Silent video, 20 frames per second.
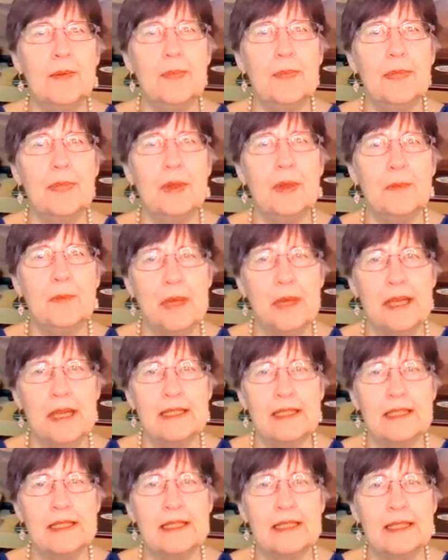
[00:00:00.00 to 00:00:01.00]
The
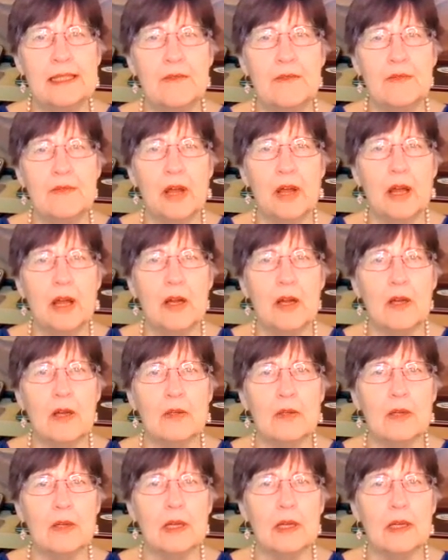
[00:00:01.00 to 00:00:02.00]
basis of
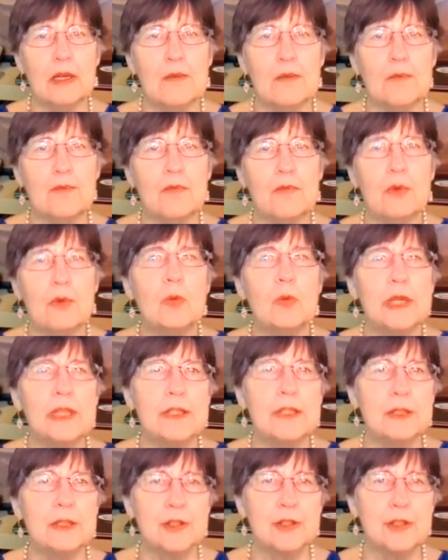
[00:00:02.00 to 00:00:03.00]
our
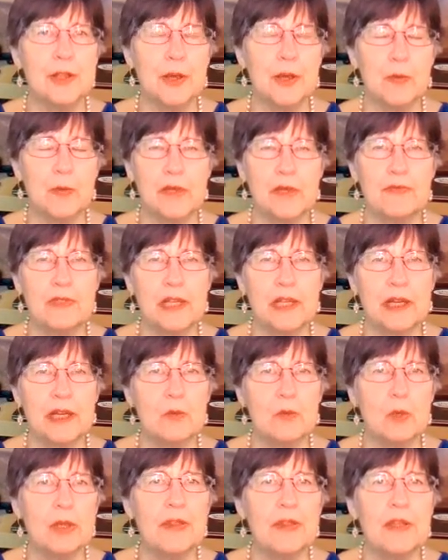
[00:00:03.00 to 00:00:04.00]
research that we've
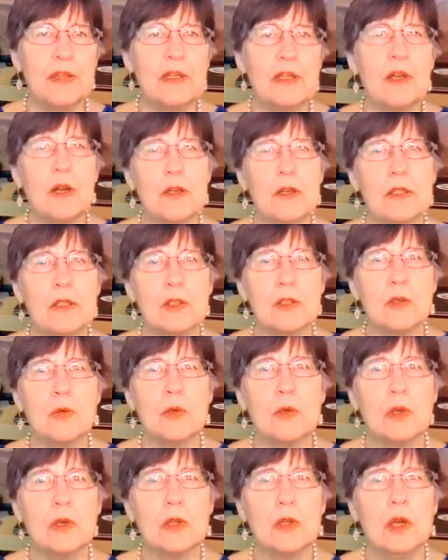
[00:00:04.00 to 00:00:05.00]
done within our
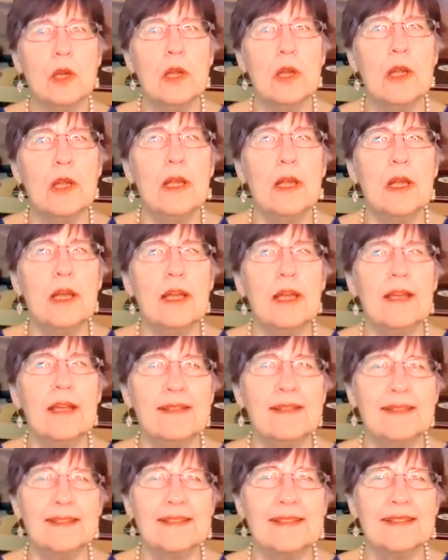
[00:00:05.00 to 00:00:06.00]
school
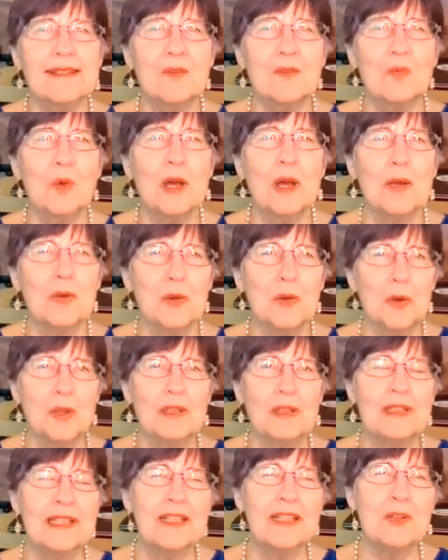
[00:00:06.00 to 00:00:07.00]
is what
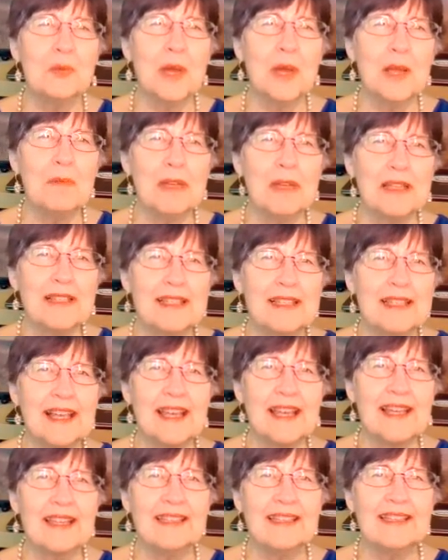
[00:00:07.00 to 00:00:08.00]
Linda Ramus
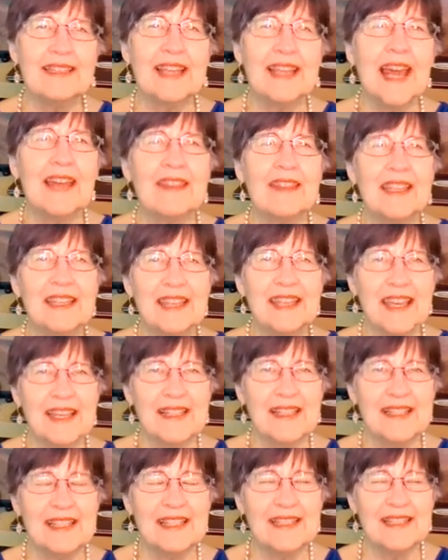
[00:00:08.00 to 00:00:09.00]
and Kathy
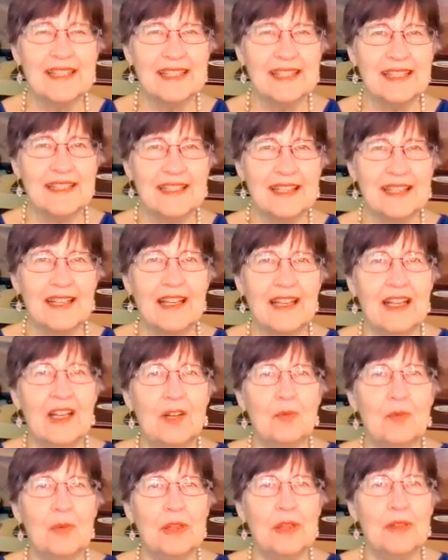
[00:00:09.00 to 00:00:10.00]
Casey did
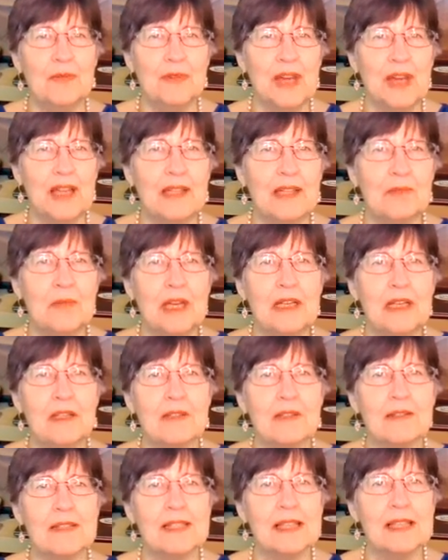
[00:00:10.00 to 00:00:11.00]
with the Valley
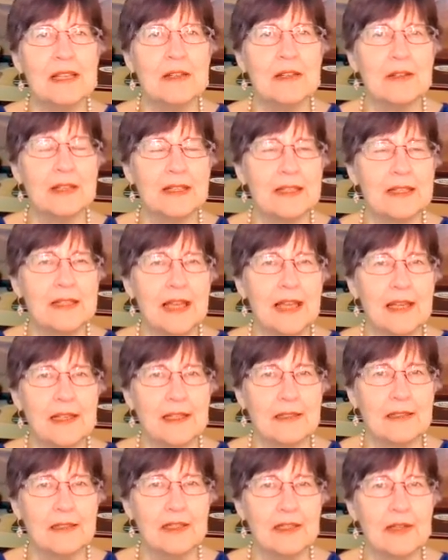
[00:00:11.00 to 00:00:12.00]
Medical Center in Santa
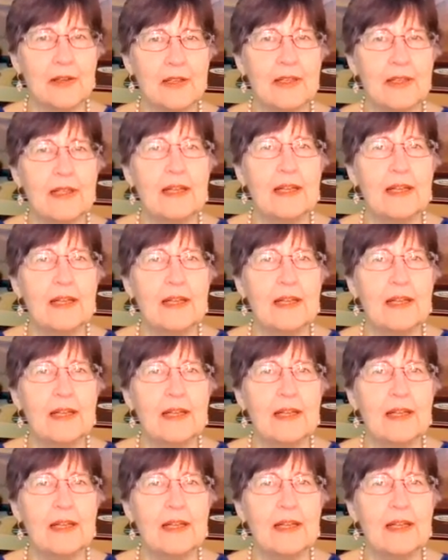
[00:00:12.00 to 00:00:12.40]
Clara.